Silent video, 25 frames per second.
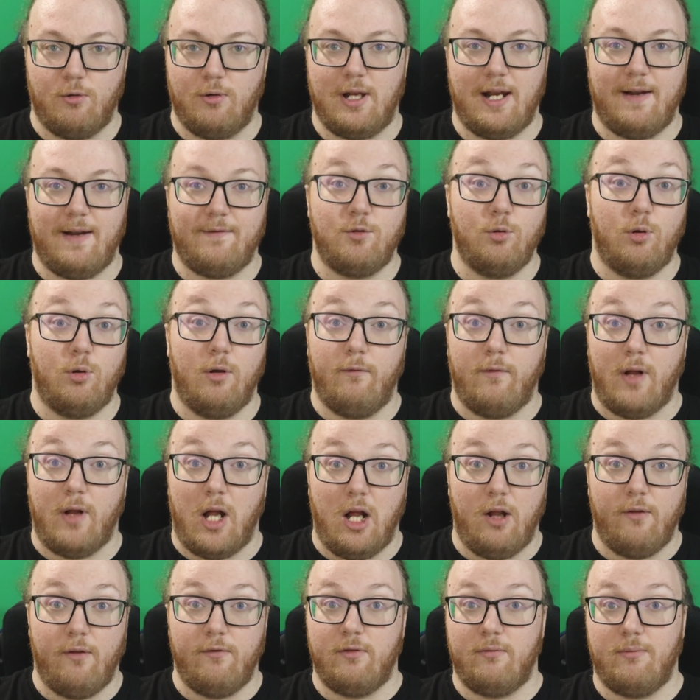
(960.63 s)
have to
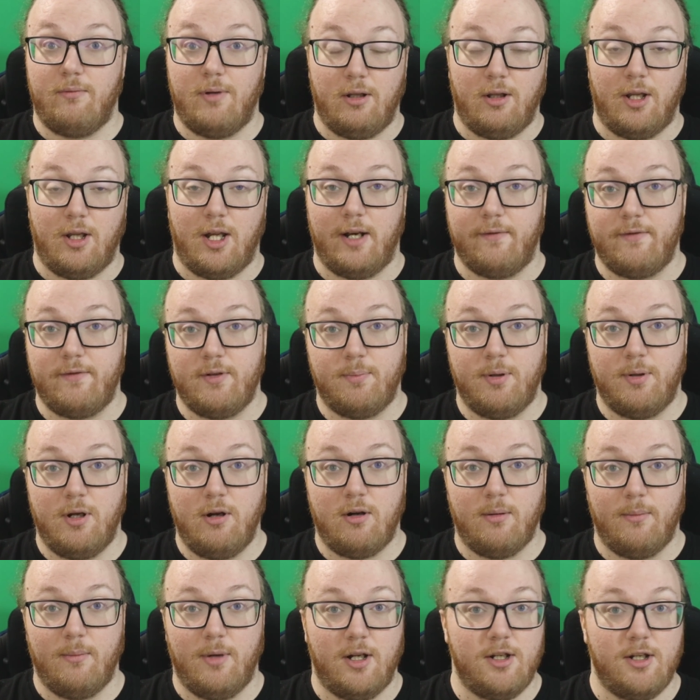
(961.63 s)
evolve a lot of your
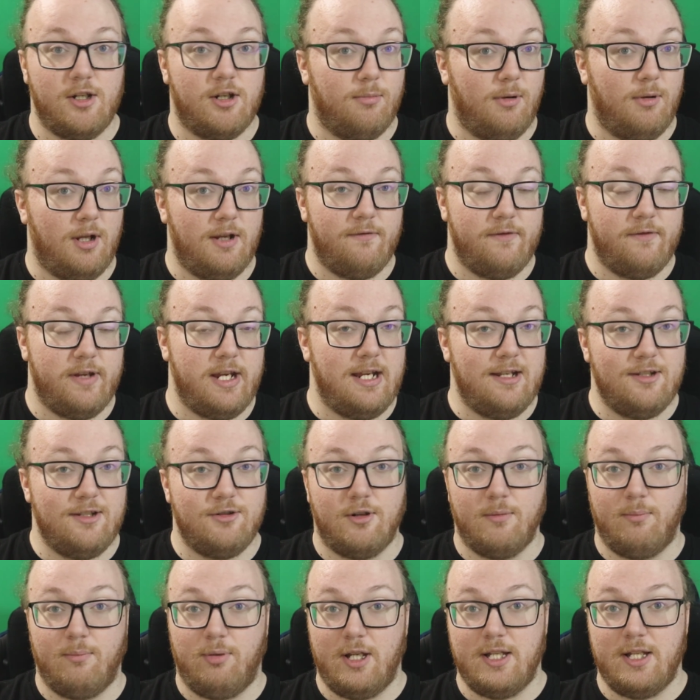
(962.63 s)
Pokemon. You can play Vs, you
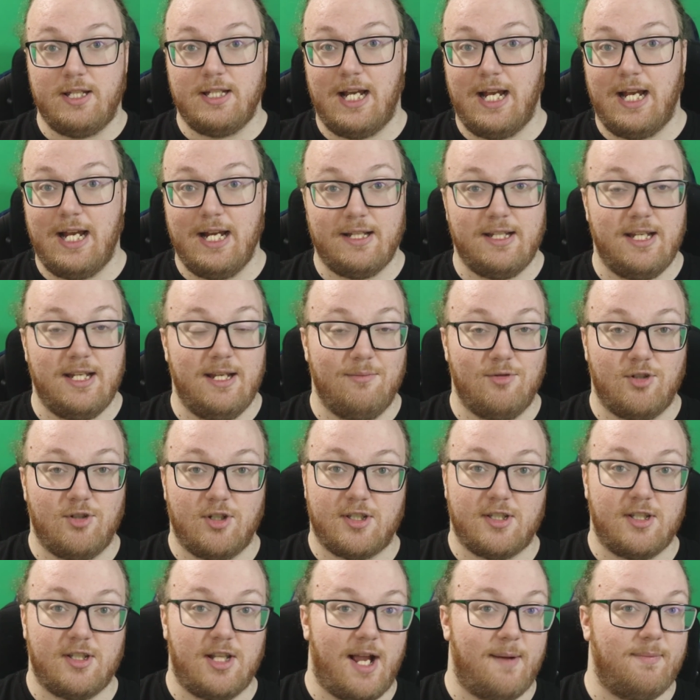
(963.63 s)
can play tag teams,
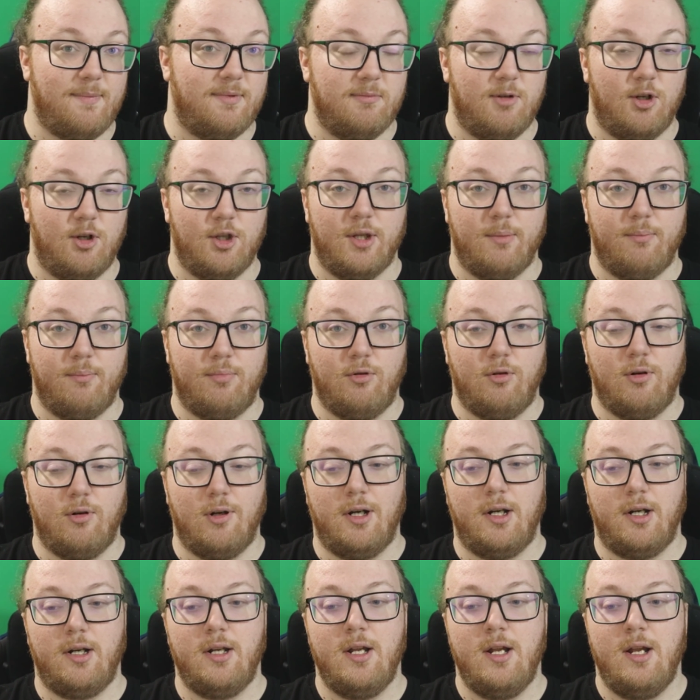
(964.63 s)
just slap them on the
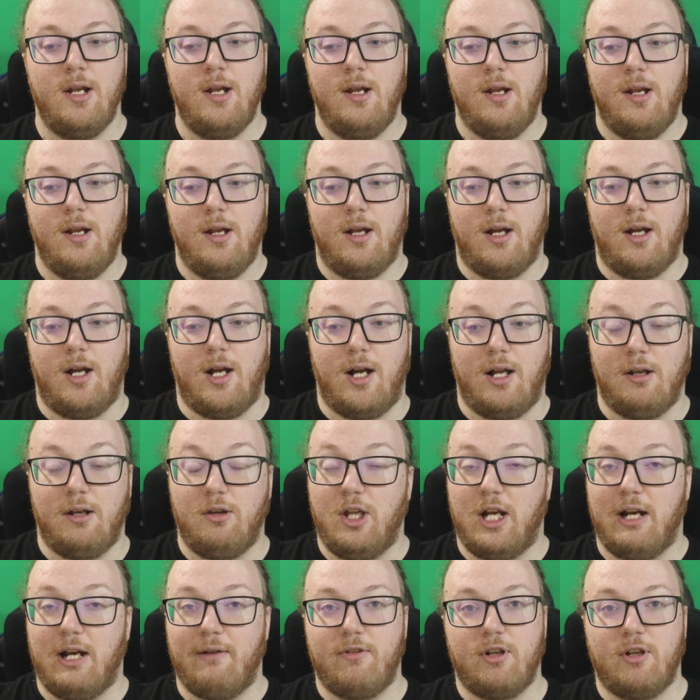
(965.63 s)
board. A
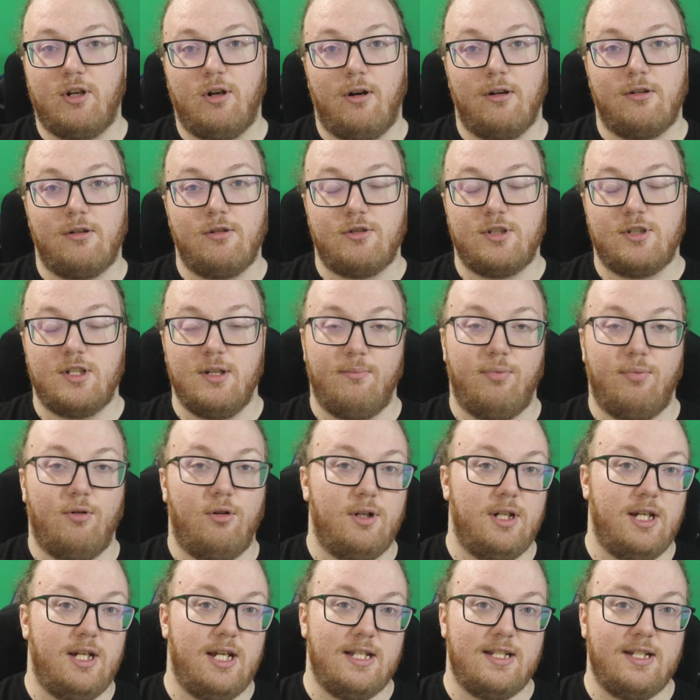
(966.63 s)
lot of the cards are simple
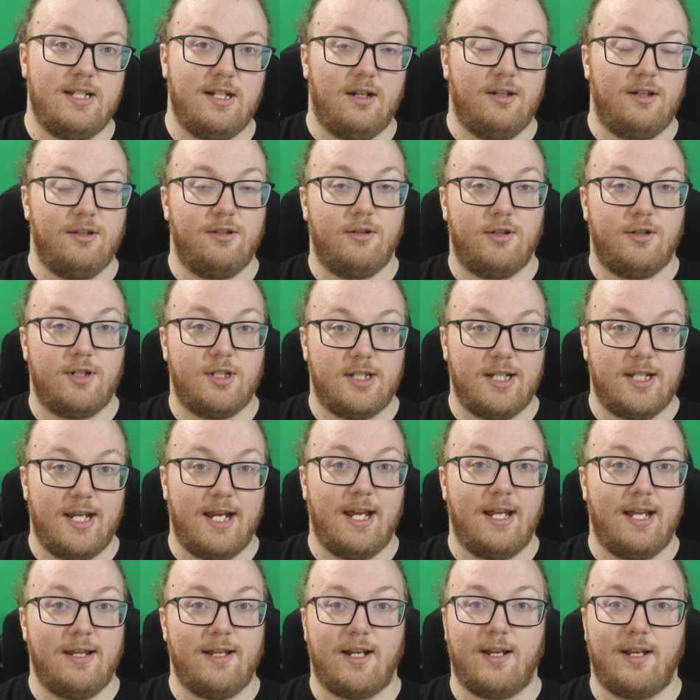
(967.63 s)
and easy to
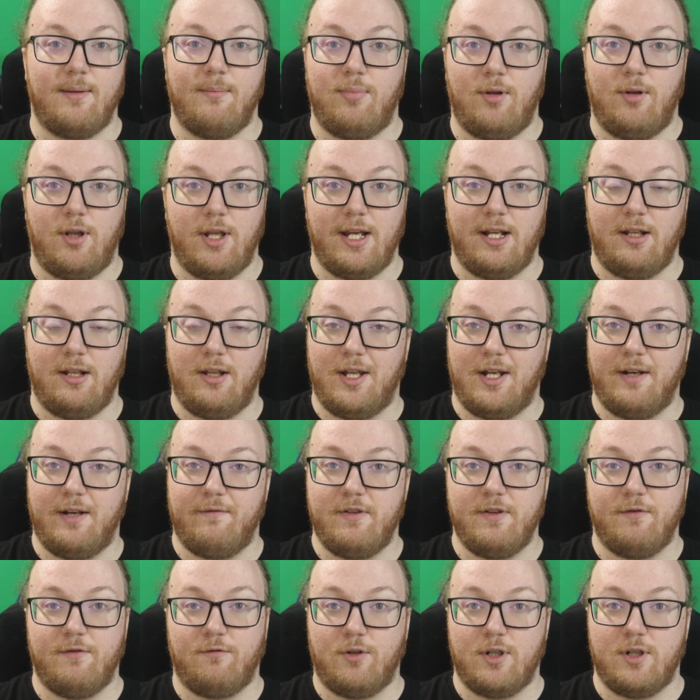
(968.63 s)
understand. I can play a lot of
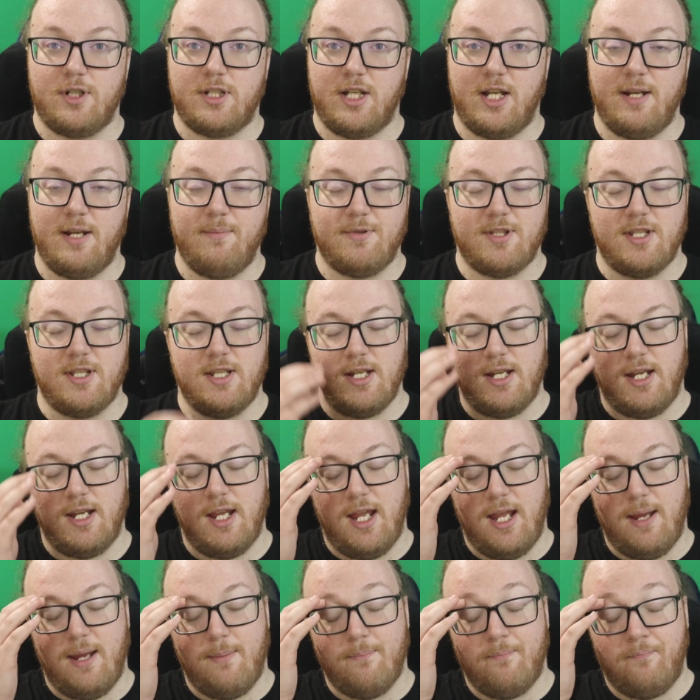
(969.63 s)
different types in the
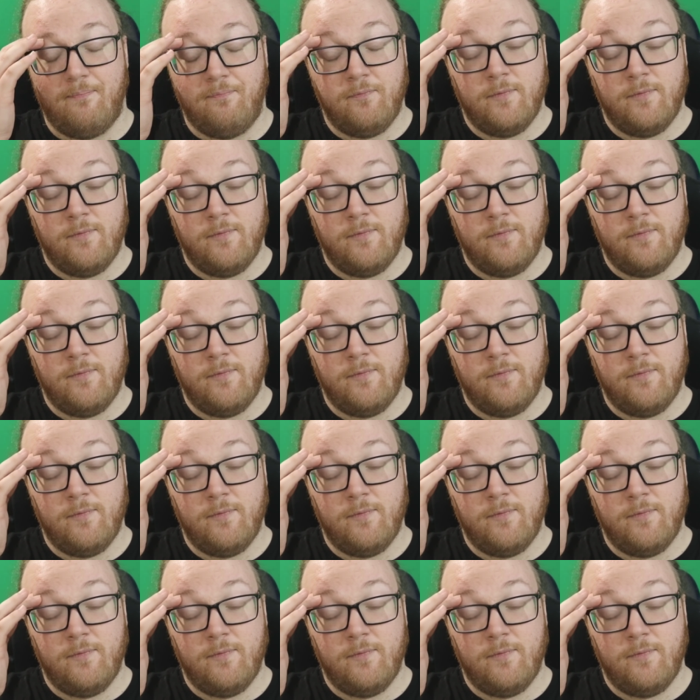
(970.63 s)
game.